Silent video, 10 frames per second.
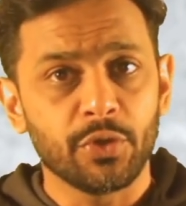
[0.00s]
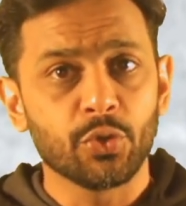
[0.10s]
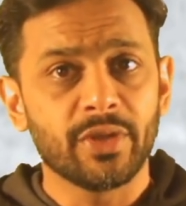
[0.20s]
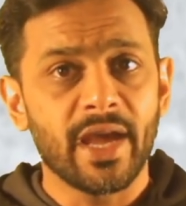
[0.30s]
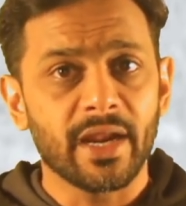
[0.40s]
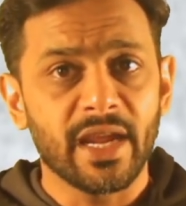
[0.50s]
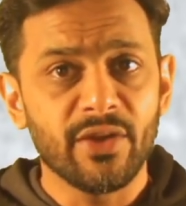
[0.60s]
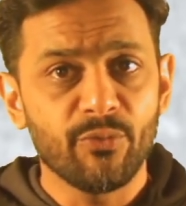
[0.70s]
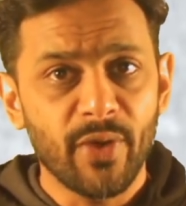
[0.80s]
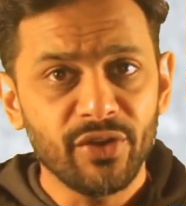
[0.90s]
to their
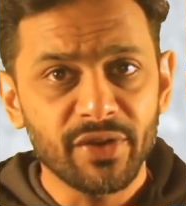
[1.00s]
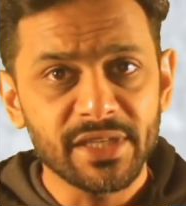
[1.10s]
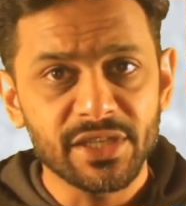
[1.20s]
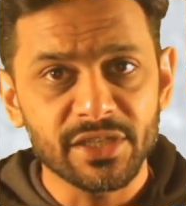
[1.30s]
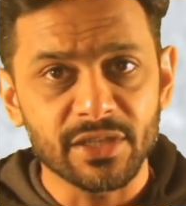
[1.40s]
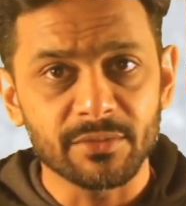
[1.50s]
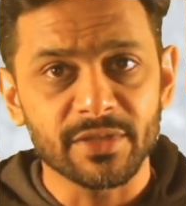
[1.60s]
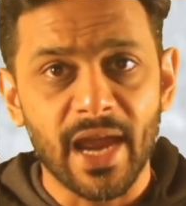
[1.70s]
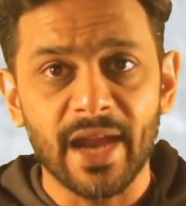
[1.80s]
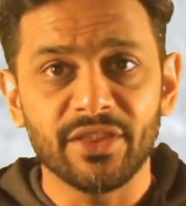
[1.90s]
inventory systems
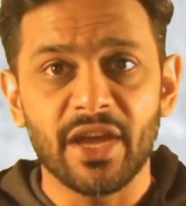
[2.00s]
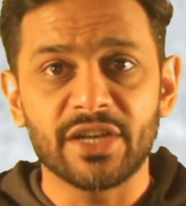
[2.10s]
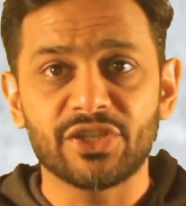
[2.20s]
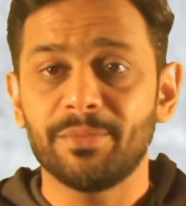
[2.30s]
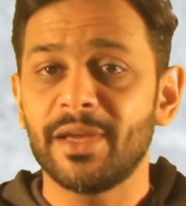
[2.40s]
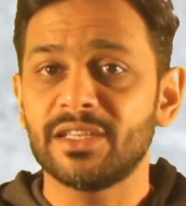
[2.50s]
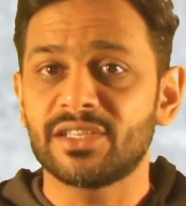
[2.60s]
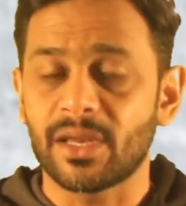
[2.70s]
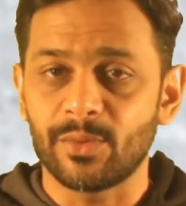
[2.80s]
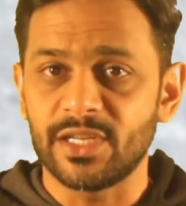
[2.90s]
and their shipping
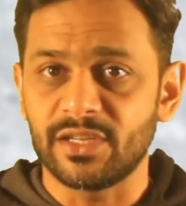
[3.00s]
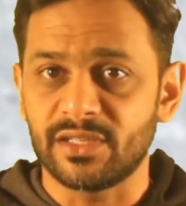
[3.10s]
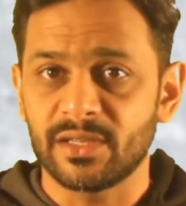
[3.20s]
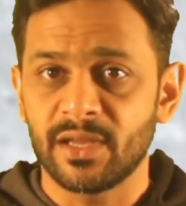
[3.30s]
services.